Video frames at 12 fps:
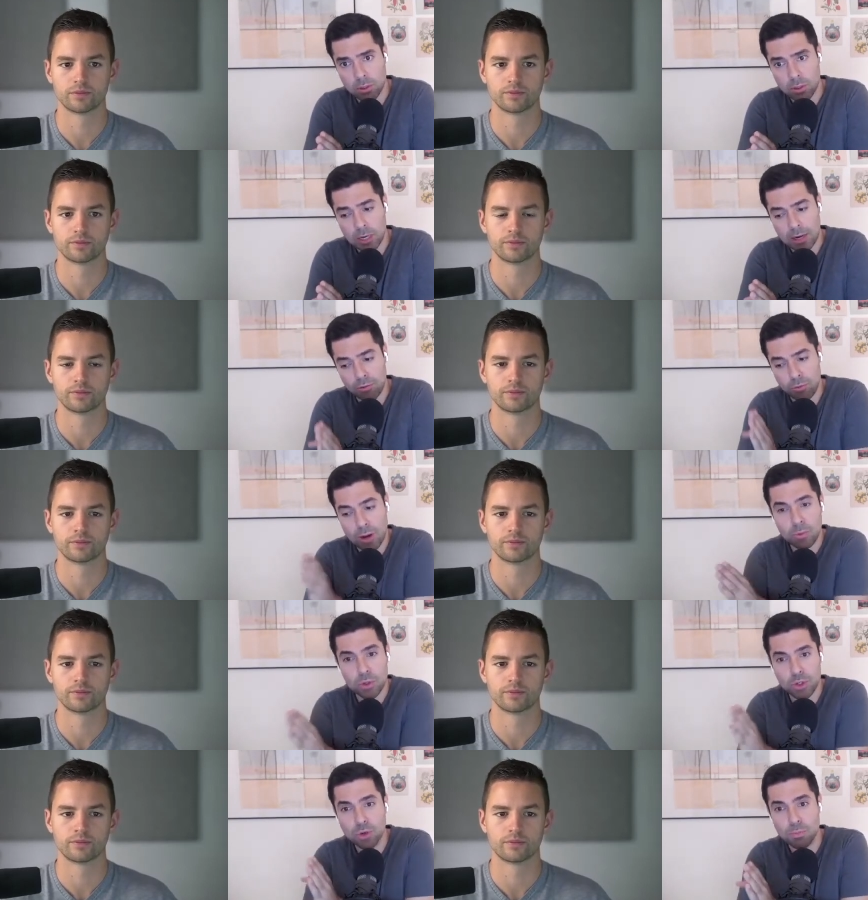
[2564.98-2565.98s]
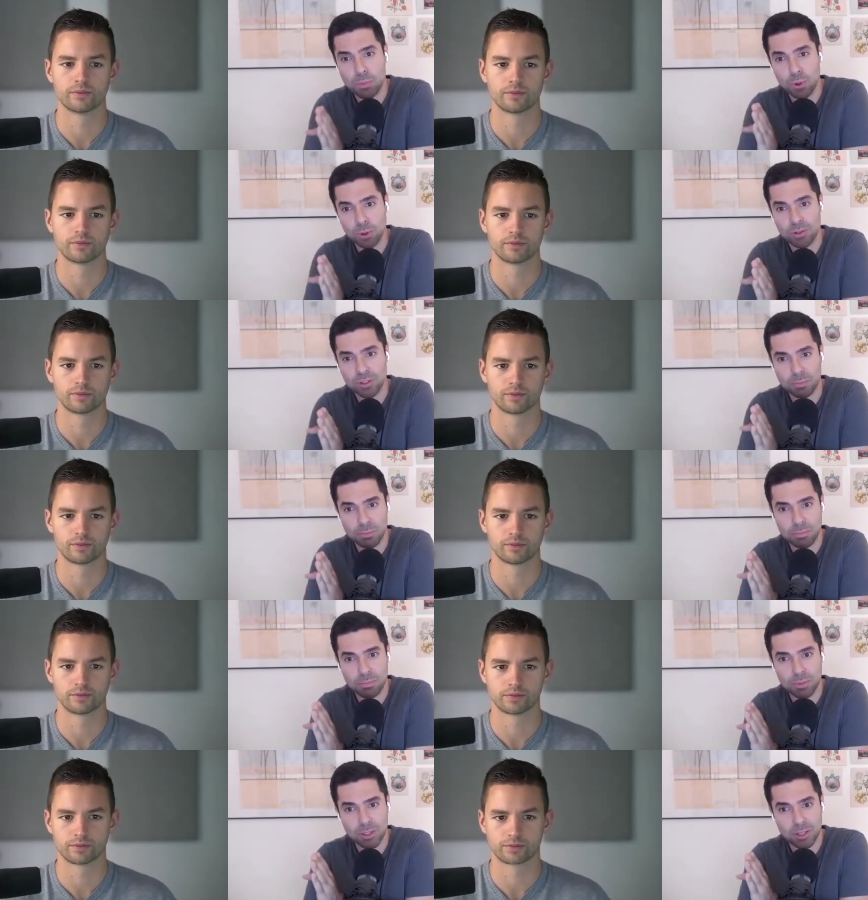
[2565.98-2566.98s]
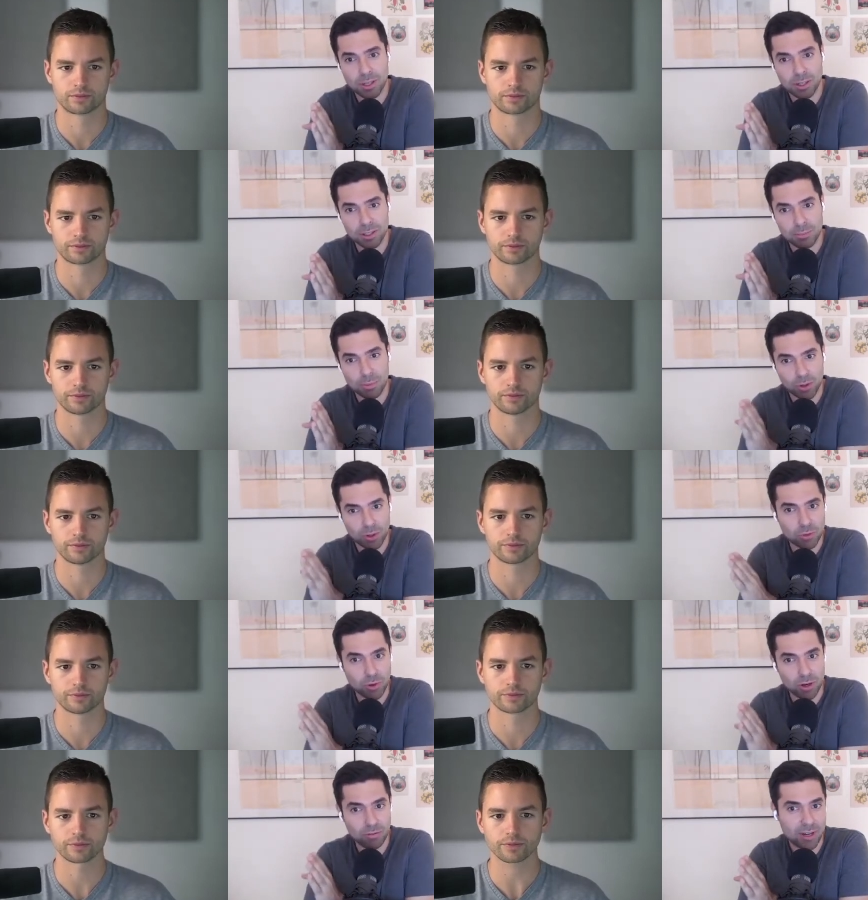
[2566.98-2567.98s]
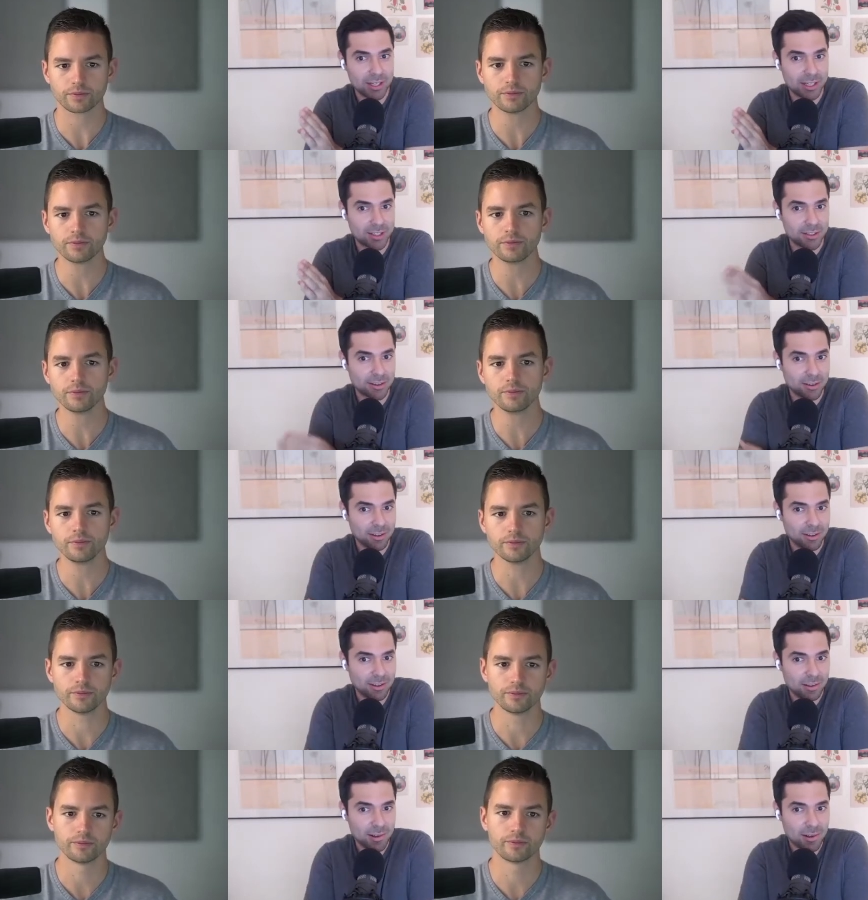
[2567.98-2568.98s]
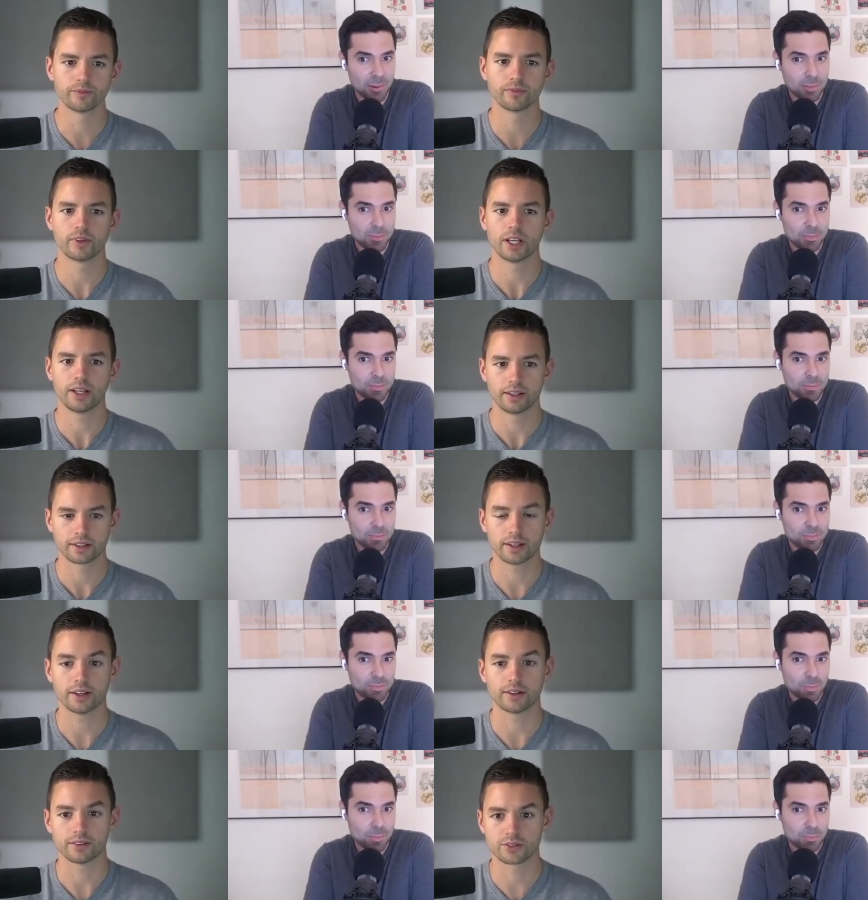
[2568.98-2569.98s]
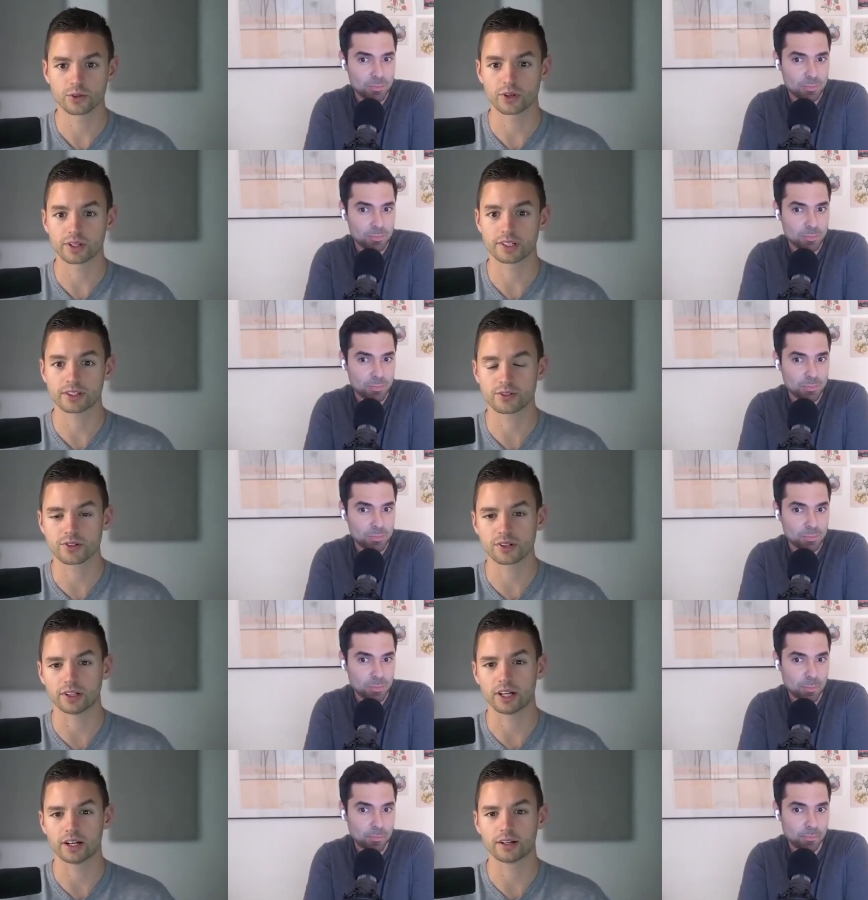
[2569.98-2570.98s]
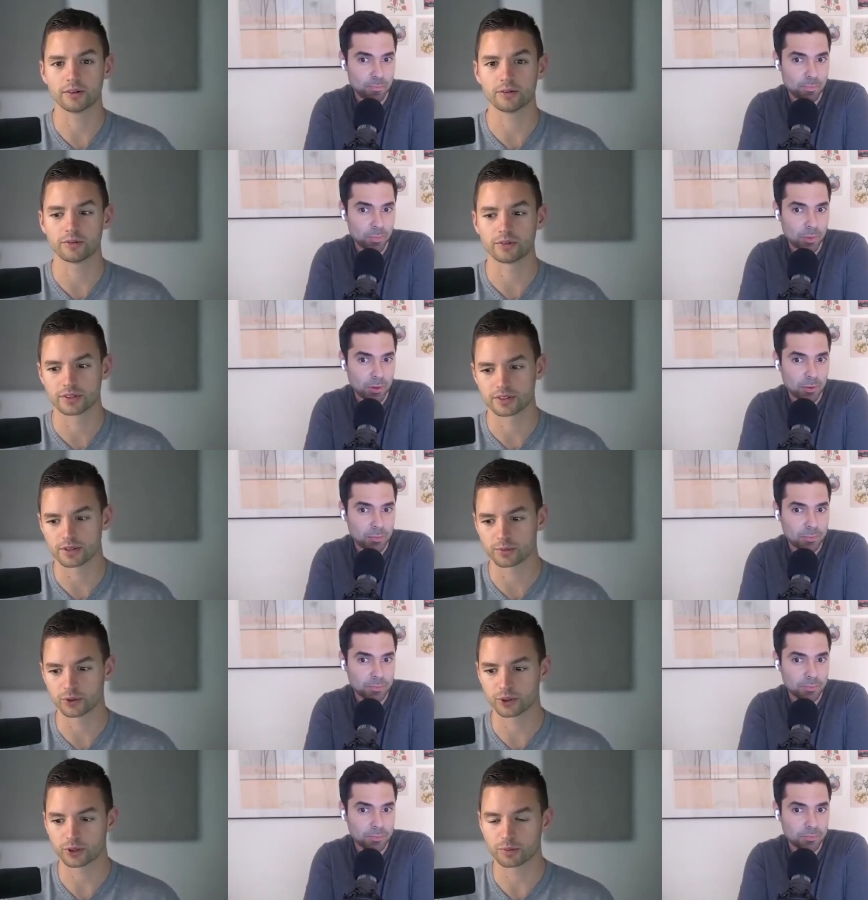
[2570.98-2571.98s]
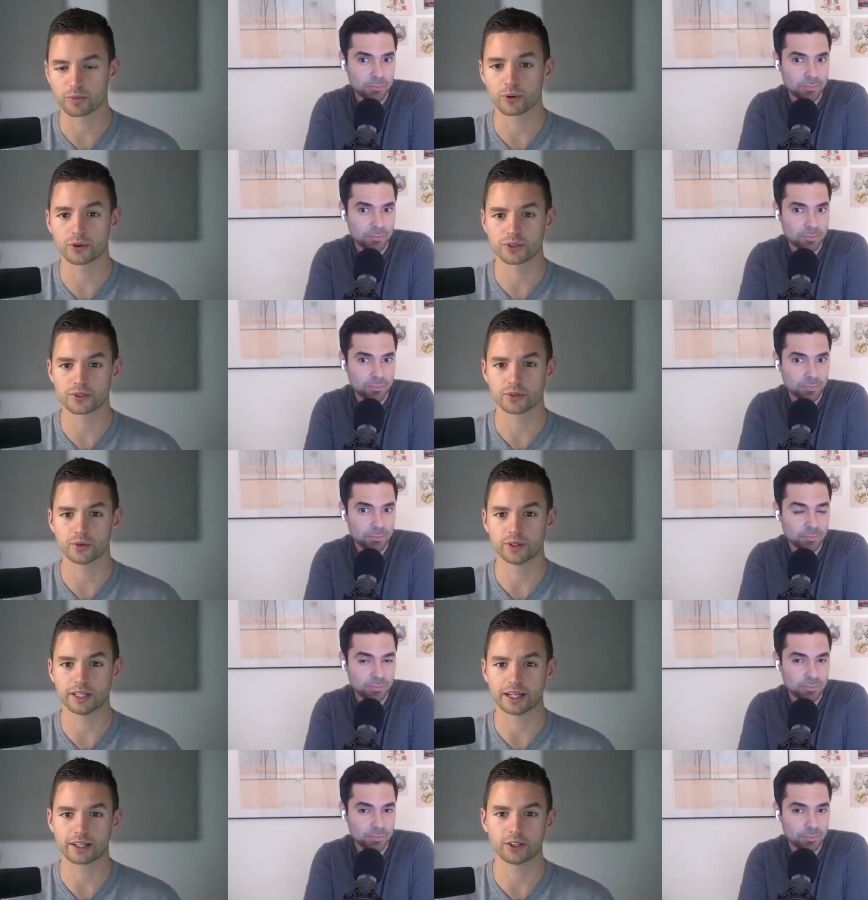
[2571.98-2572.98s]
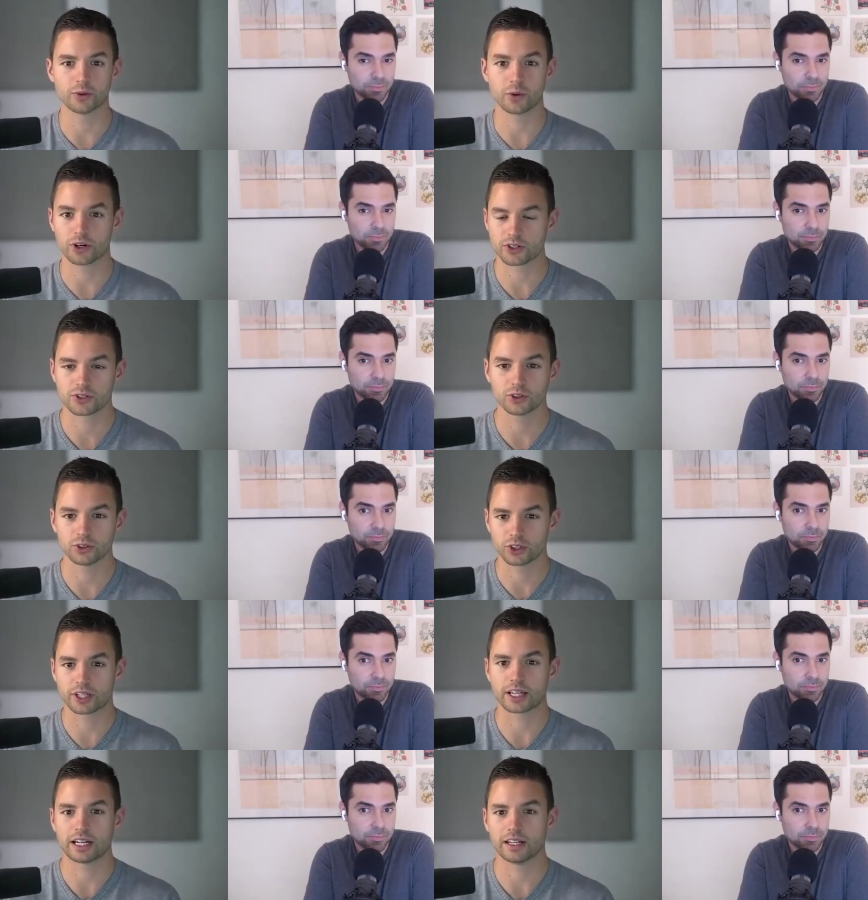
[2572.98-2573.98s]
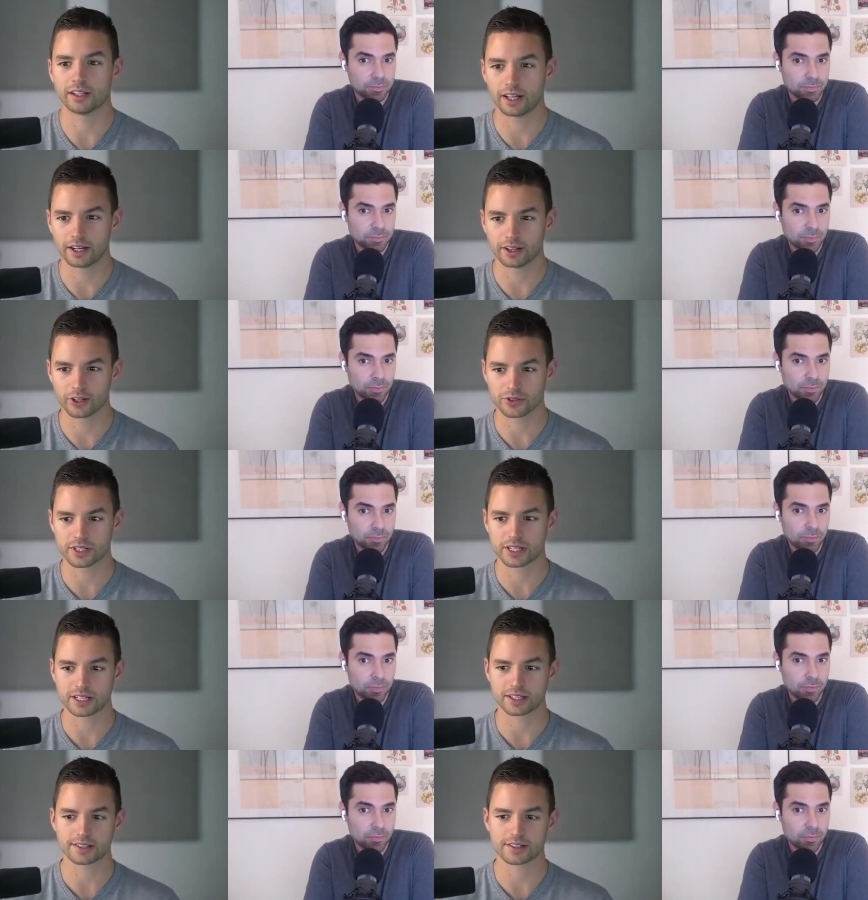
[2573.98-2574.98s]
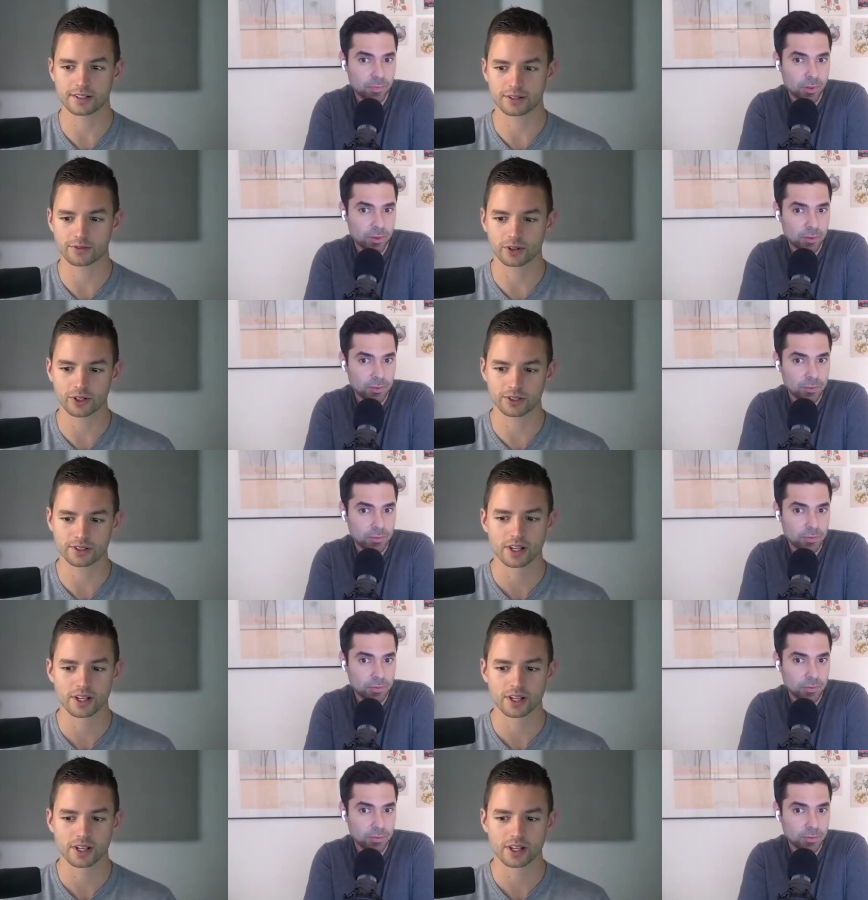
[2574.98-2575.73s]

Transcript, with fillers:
Speaker 1: kind of where would you put the the, the product qualified lead? Yeah. So
Speaker 2: I think there's a lot of similar components to it. Like you are still looking at a lot of those things as far as